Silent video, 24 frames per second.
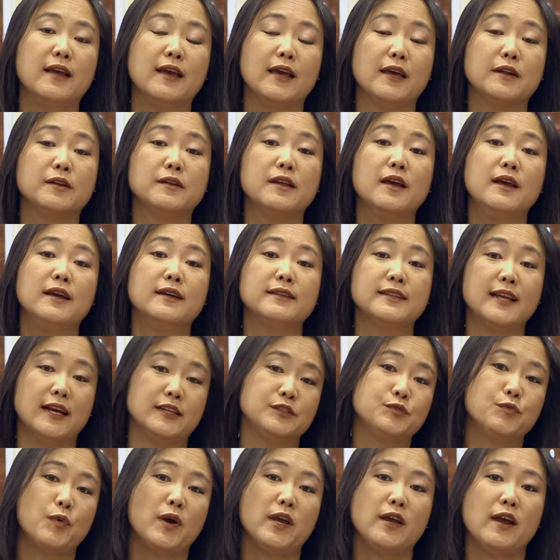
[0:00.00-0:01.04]
And
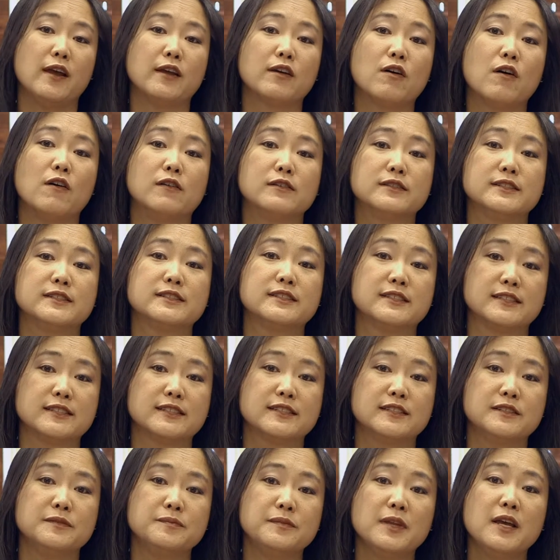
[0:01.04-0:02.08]
that's why I call this
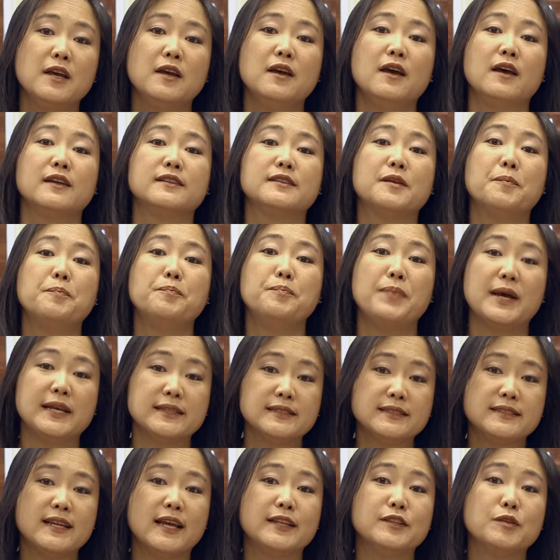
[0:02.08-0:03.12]
system the
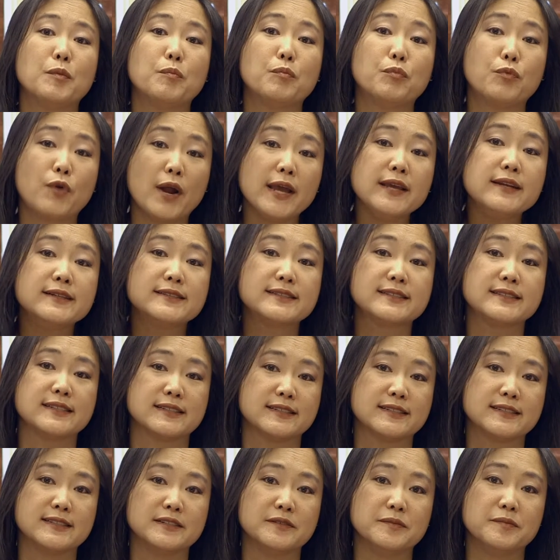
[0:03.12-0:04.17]
best and the brightest
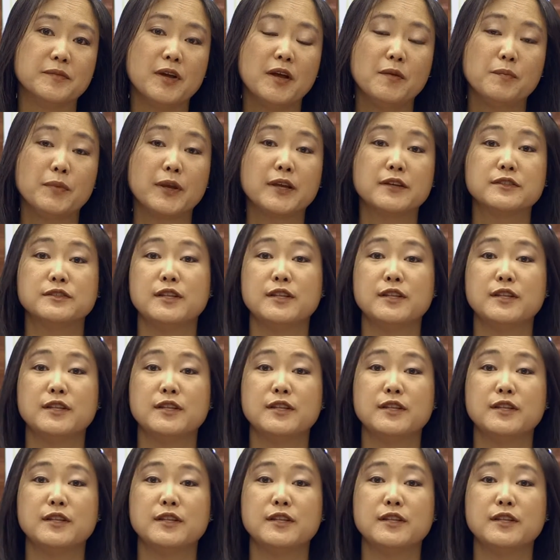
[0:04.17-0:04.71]
system, because